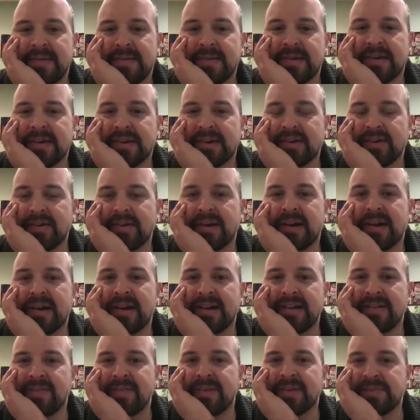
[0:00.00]
not gonna cry
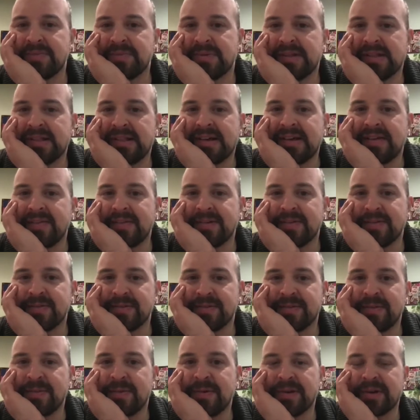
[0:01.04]
on a Facebook Live. That was
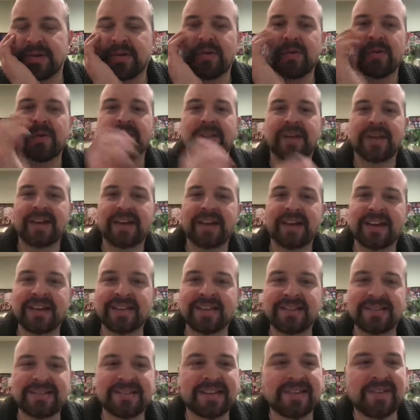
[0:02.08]
the one goal I had.
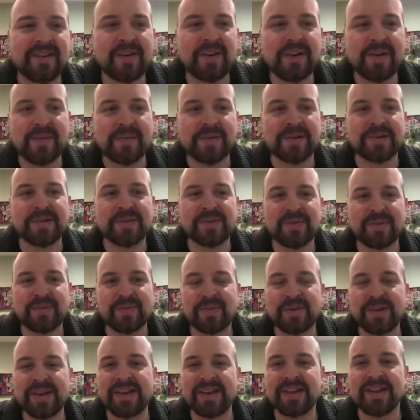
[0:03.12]
It's like, okay, I'm gonna do
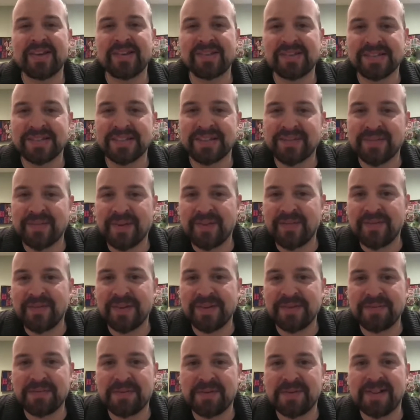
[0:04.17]
365
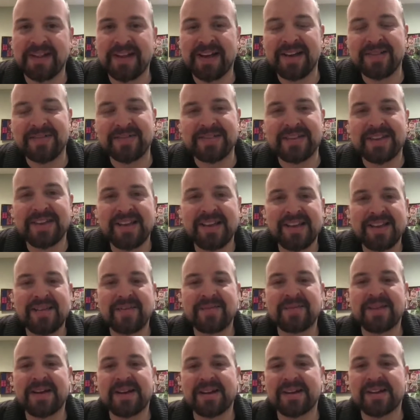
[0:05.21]
Facebook Lives.
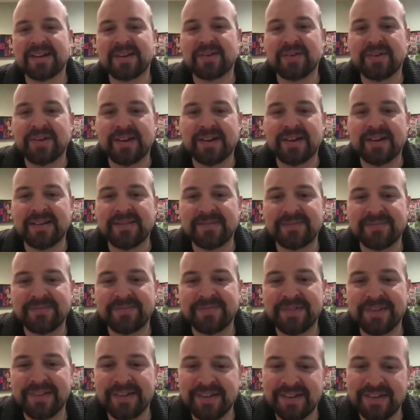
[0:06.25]
I'm not gonna cry.
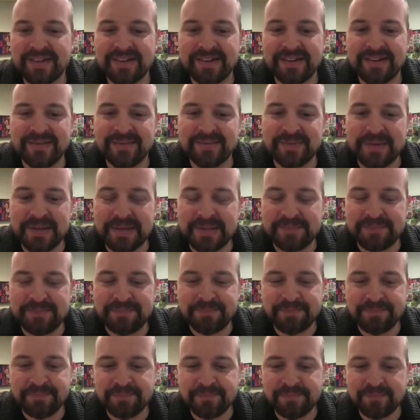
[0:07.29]
But
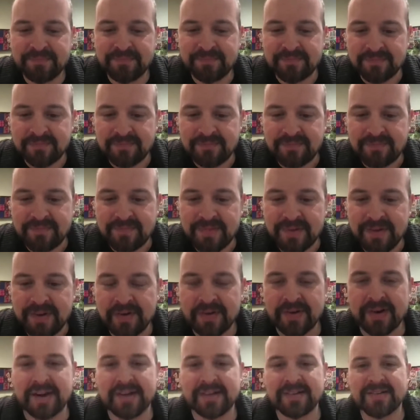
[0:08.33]
all
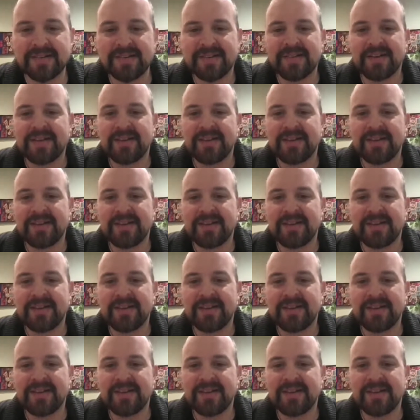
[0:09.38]
right.